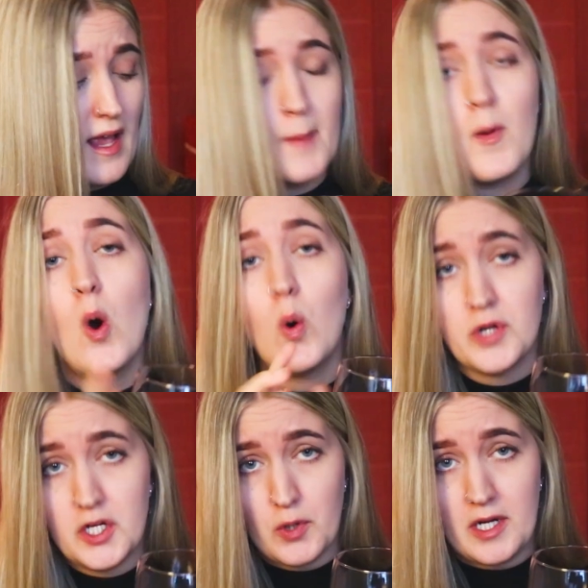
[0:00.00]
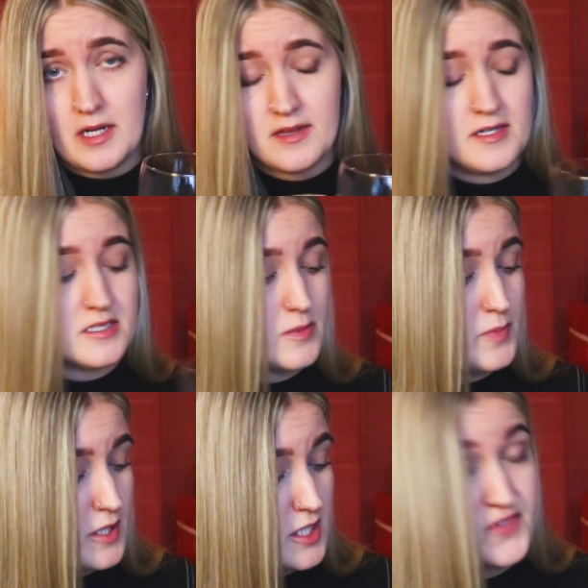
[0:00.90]
I'm only drinking this
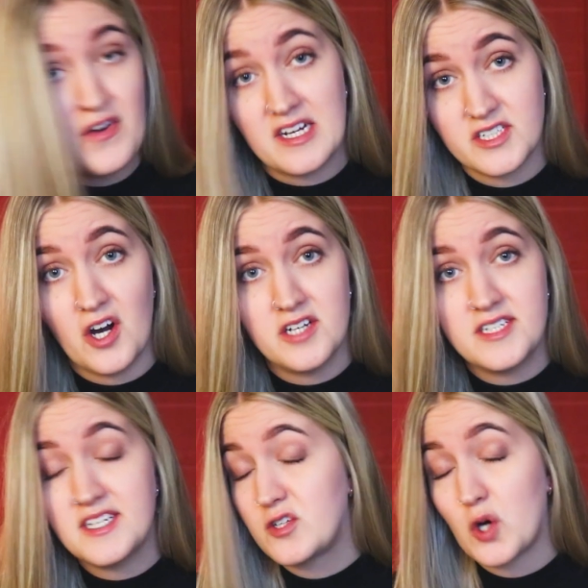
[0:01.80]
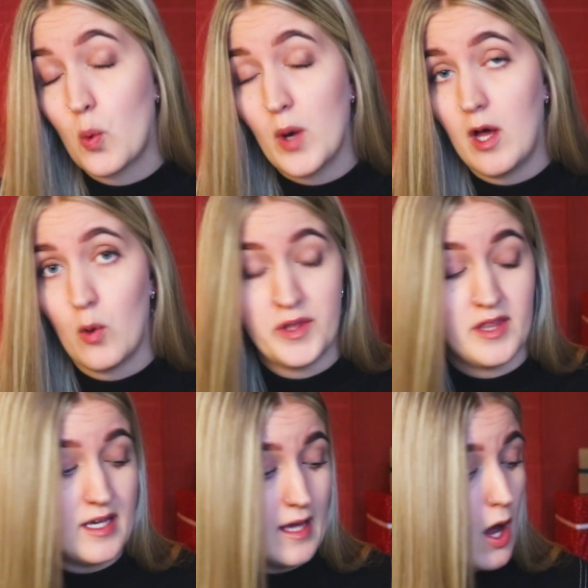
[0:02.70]
because Faxe Kondi didn't go well with
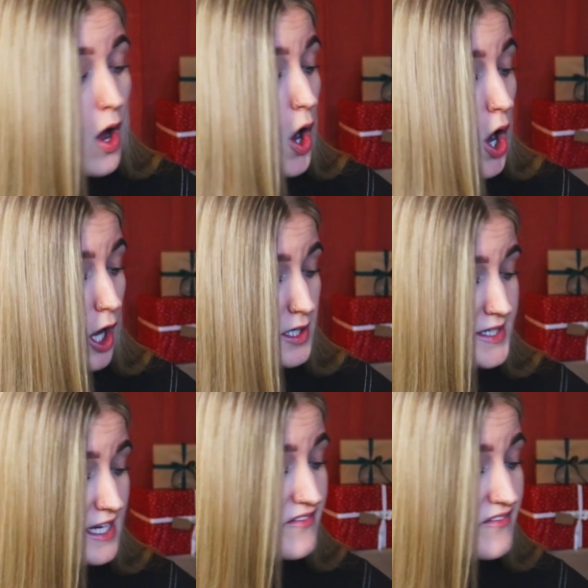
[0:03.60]
the holiday